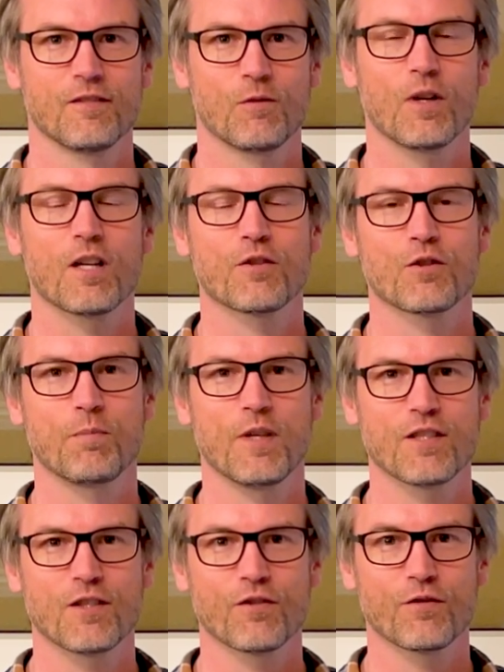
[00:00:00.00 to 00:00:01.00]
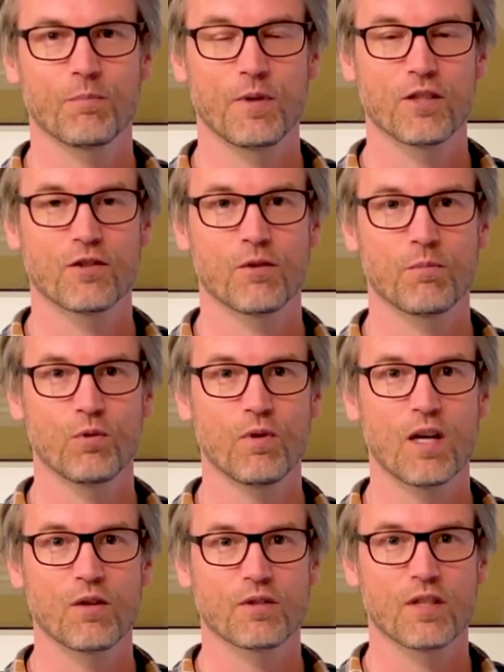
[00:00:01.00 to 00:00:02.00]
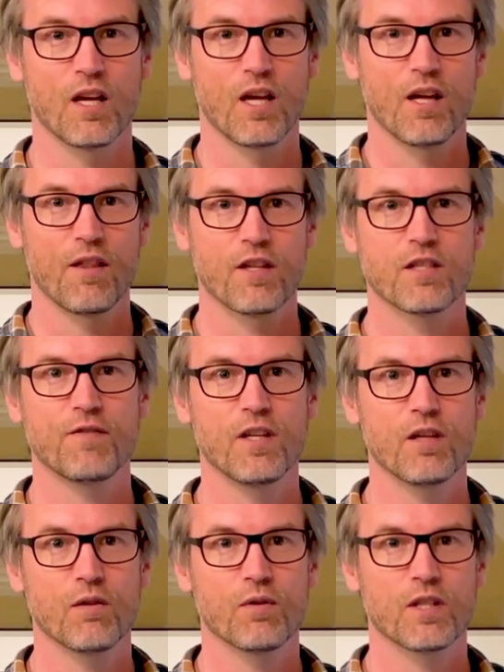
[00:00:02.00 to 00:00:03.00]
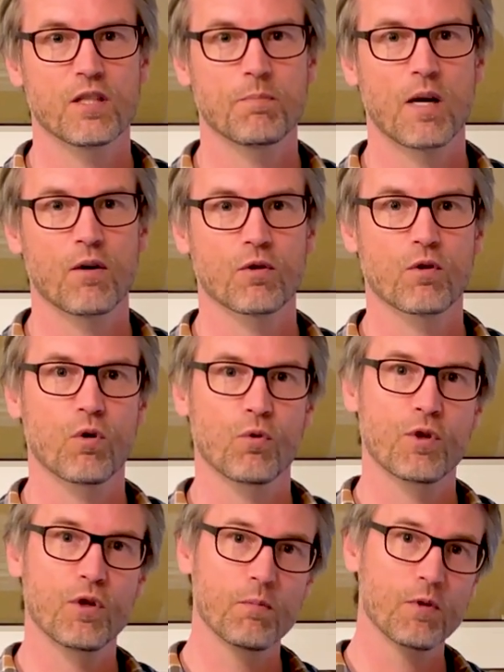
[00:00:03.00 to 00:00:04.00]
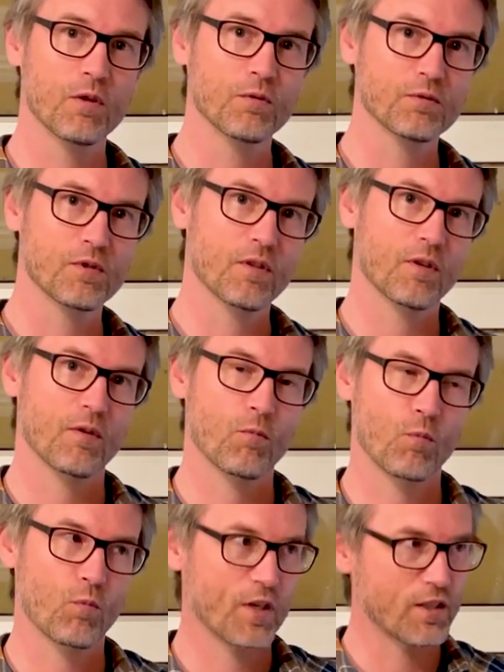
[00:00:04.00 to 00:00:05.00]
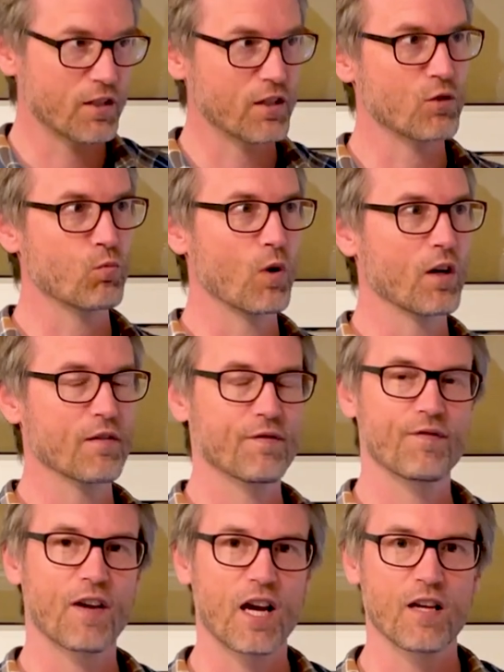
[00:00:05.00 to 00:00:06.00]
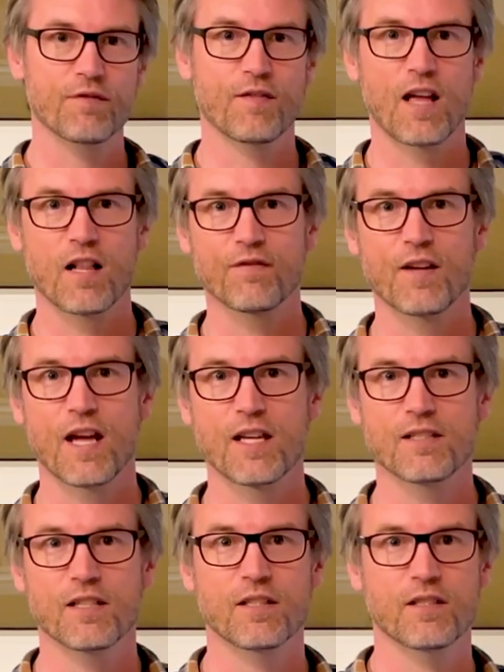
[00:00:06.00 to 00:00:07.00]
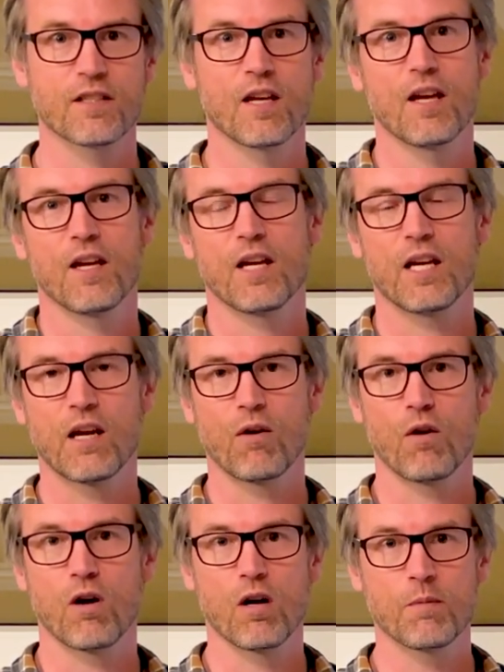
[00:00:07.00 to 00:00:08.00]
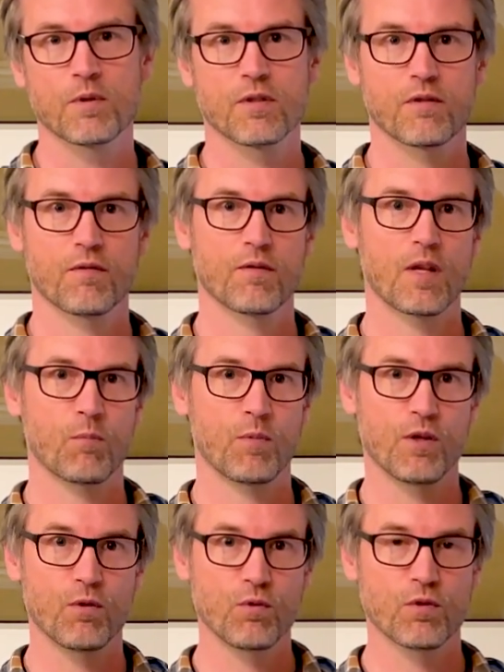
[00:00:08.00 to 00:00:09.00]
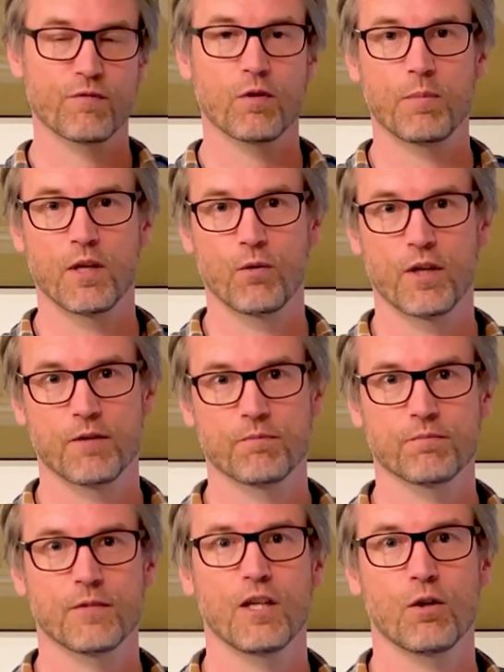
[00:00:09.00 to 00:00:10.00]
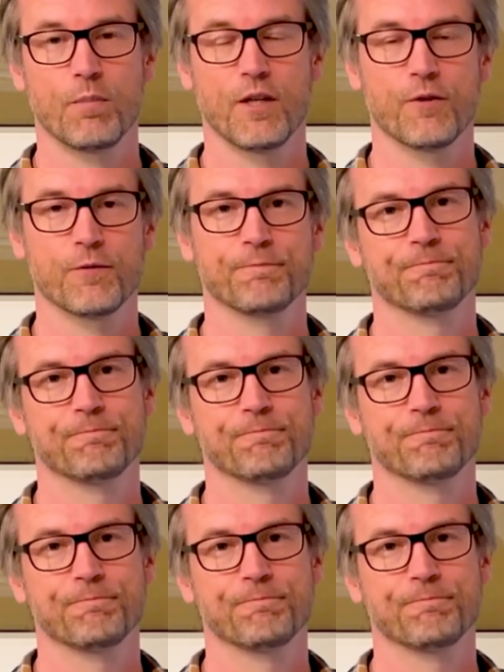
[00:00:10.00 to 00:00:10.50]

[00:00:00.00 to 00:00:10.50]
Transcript: Welcome to Beerstories from Beerstory Brewhouse. This video is about co-humulone, which is one of five alpha acids in our hops that we use for bittering in our beer.